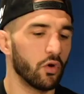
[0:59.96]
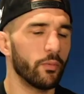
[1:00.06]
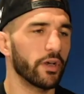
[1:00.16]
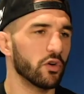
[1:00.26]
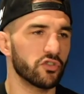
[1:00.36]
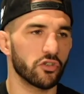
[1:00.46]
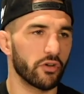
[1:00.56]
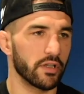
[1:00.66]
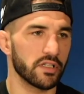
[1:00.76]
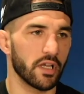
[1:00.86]
All my coaches
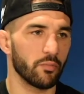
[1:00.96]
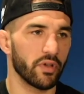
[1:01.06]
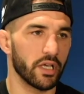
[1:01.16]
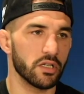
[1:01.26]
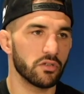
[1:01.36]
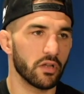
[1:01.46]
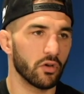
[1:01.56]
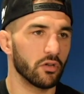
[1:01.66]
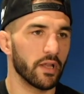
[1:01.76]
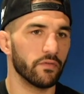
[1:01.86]
are on the same page. They
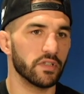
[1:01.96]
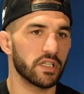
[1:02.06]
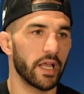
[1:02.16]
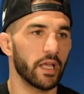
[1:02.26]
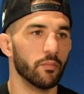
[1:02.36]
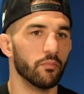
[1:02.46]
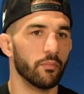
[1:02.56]
all have the same